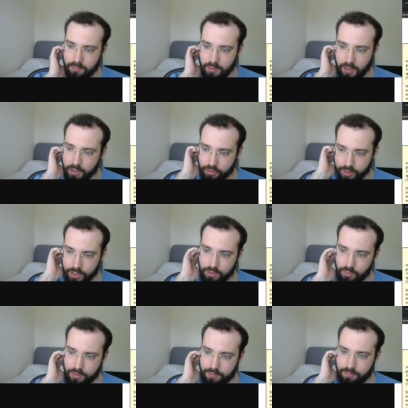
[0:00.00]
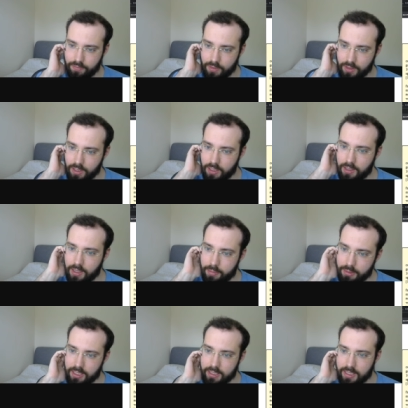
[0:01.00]
increase with the
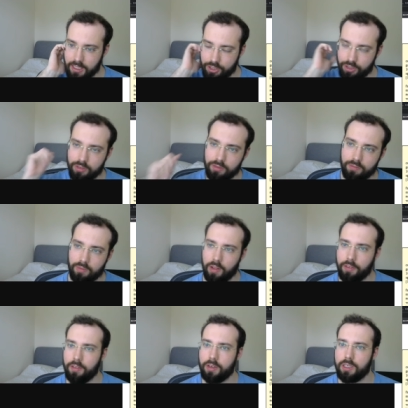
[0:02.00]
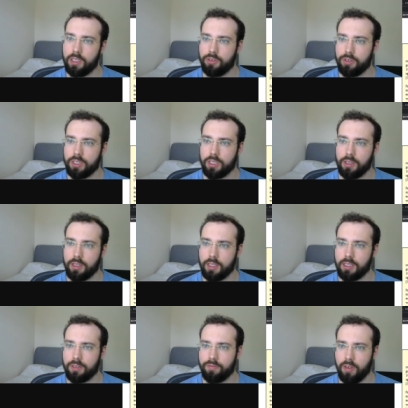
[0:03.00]
capitalization rather than decrease. I think
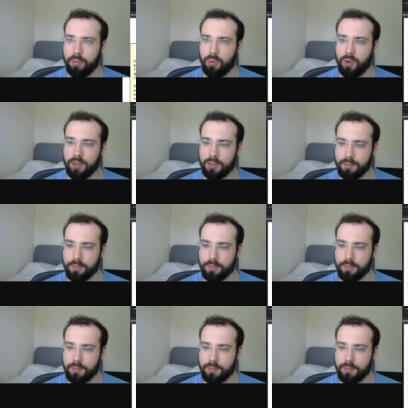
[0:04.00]
that's a fair point.